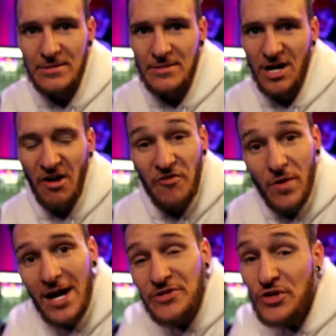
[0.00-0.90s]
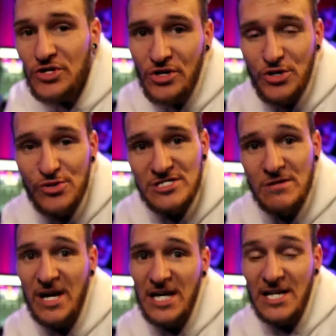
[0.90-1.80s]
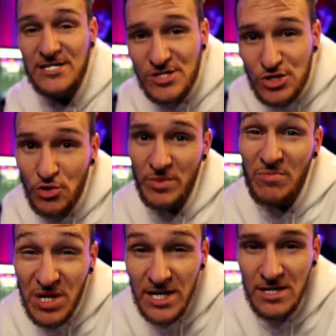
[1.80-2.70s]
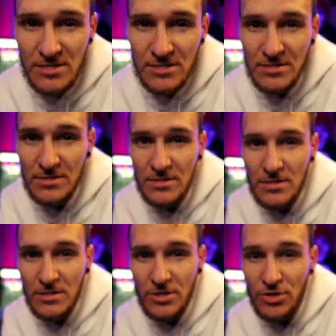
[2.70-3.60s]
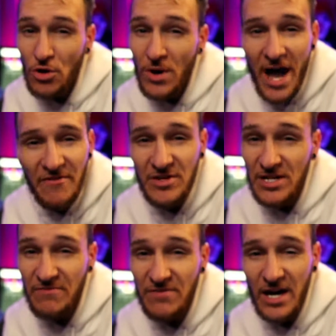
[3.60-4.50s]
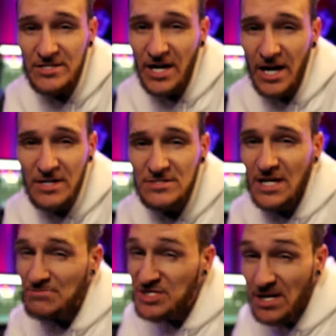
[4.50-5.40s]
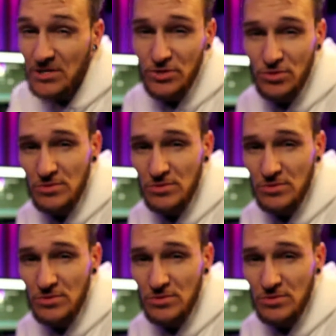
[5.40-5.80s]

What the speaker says: If you're out there and you're using, man, listen to me, please. You don't have to live like that. I'm telling you.